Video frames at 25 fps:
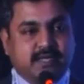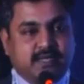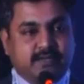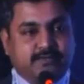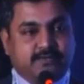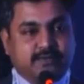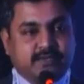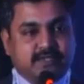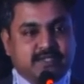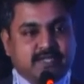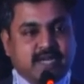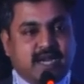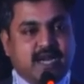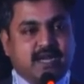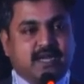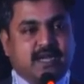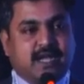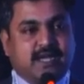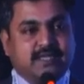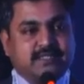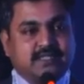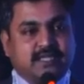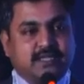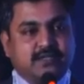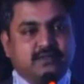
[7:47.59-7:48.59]
If you start
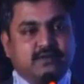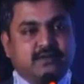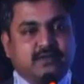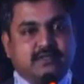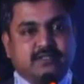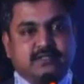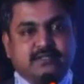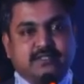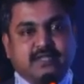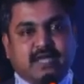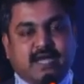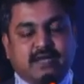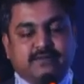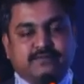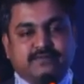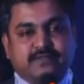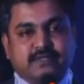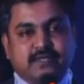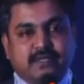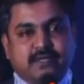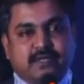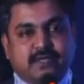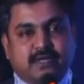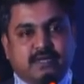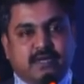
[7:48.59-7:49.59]
asking your staffs
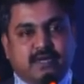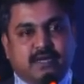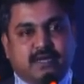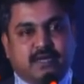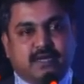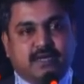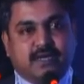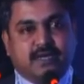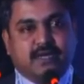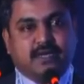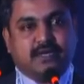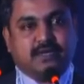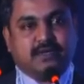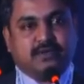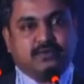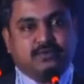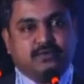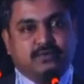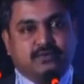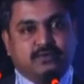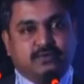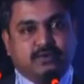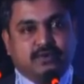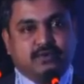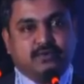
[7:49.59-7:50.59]

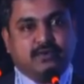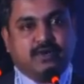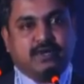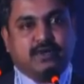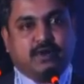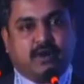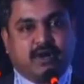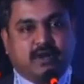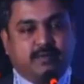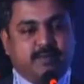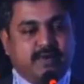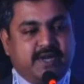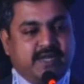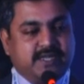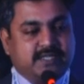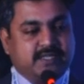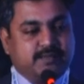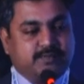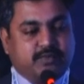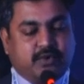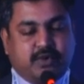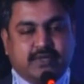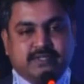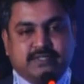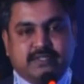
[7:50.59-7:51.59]
to do a
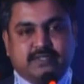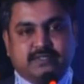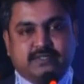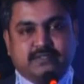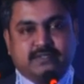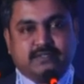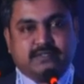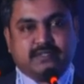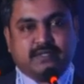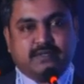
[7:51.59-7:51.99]
documentation process,